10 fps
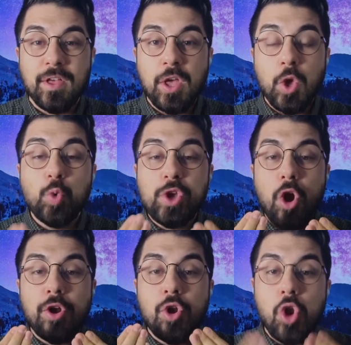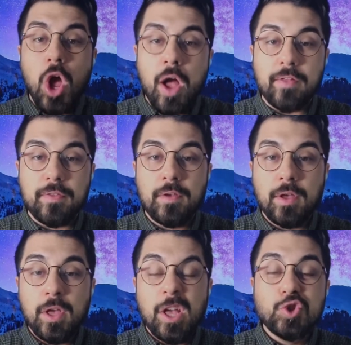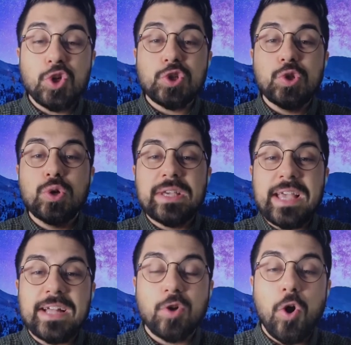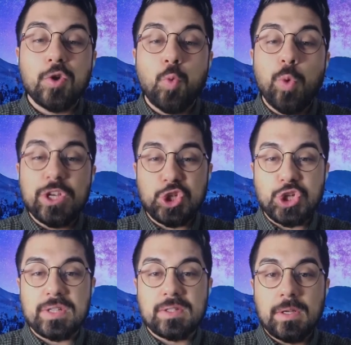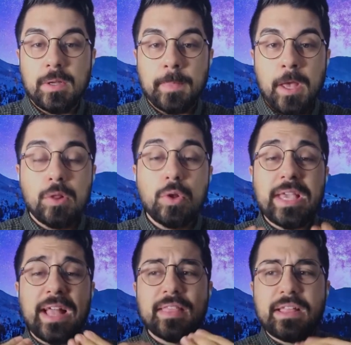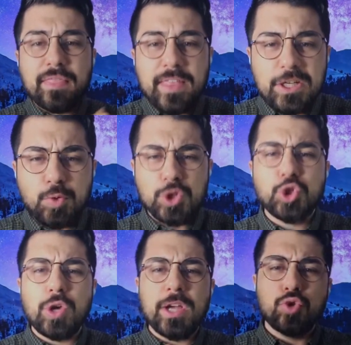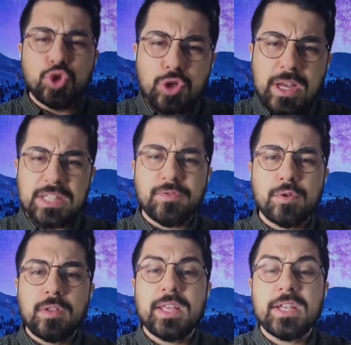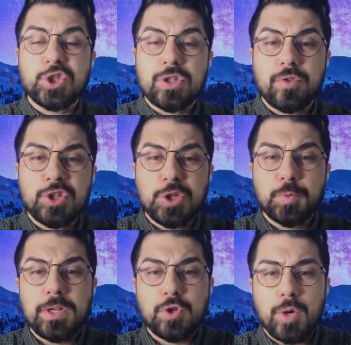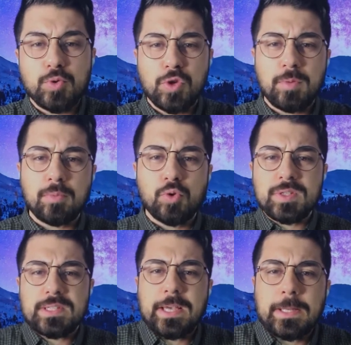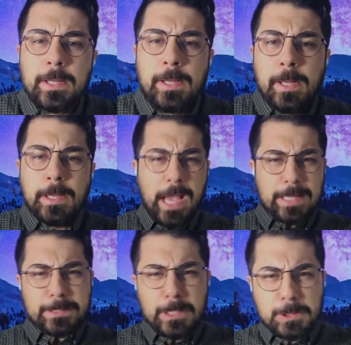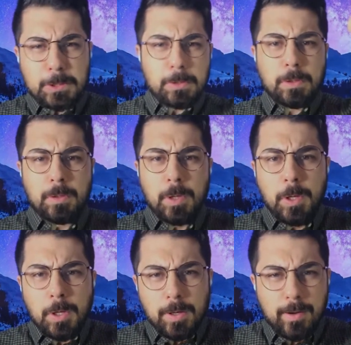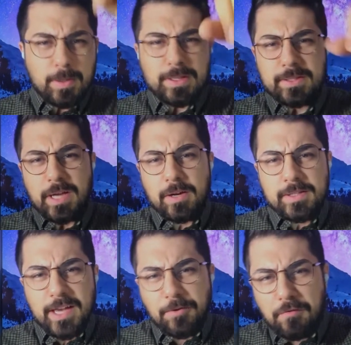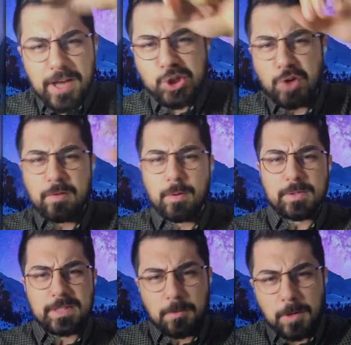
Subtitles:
We are not. Just look at our wishes. Look at the things we try to transfer to the next generation when it comes to Imam Hussein. Yes, they're going to take revenge of Imam Hussein.